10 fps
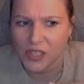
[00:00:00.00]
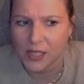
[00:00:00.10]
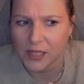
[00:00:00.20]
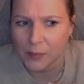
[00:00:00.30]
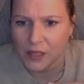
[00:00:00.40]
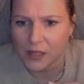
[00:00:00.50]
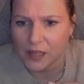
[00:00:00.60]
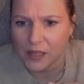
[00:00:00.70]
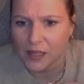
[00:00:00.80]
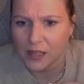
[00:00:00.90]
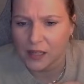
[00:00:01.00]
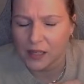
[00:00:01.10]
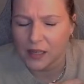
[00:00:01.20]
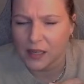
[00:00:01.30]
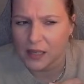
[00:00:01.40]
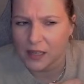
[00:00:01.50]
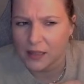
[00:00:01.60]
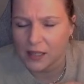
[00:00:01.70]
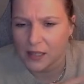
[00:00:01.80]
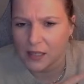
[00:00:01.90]
them. I
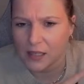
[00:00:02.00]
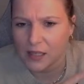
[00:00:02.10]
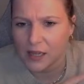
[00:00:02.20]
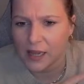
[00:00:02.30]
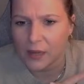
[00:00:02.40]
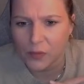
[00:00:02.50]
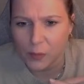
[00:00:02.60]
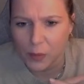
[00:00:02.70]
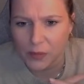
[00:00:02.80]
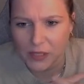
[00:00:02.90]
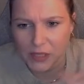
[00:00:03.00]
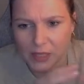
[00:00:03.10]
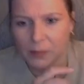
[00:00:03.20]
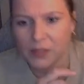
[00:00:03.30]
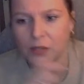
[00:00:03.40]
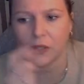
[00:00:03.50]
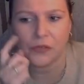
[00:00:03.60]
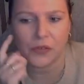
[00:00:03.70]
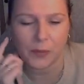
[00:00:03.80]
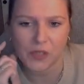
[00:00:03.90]
think I have to publish them in order
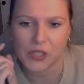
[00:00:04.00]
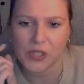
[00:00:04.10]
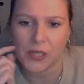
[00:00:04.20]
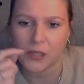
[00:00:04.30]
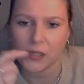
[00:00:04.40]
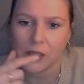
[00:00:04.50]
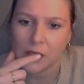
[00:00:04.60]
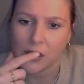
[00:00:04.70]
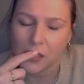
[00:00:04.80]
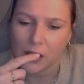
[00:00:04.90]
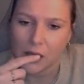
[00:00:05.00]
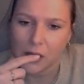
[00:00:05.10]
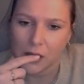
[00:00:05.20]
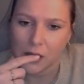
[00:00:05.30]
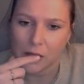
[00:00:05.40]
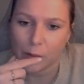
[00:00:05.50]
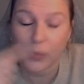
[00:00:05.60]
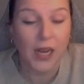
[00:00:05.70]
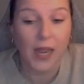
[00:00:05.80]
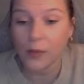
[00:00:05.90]
for them to share. But
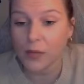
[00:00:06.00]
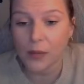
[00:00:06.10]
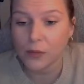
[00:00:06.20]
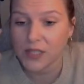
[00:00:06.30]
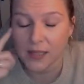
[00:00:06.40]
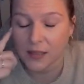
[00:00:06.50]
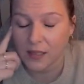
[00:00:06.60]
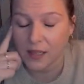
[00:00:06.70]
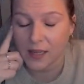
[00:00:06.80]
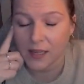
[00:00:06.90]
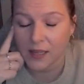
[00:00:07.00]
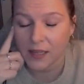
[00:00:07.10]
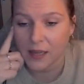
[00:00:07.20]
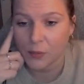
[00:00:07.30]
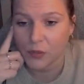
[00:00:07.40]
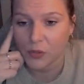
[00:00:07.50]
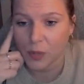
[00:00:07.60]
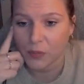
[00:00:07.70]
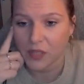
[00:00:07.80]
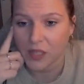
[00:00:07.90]
I will send. I will
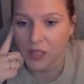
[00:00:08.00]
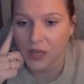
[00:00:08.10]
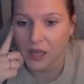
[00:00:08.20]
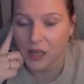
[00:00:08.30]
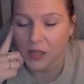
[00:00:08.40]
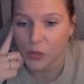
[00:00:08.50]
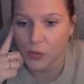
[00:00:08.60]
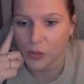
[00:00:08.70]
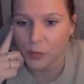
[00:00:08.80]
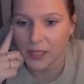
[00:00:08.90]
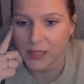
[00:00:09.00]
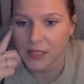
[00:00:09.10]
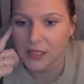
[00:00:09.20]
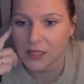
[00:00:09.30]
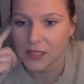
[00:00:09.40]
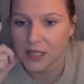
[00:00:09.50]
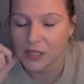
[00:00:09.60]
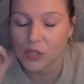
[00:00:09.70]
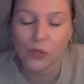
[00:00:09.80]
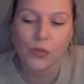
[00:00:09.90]
drop the YouTube links as
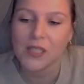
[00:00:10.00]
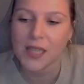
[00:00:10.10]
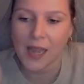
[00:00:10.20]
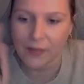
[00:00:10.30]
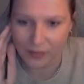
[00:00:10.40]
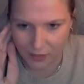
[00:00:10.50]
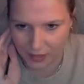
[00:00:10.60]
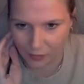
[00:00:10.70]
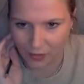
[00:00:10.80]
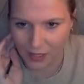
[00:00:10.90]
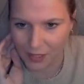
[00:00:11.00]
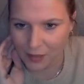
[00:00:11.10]
soon as I have everything ready.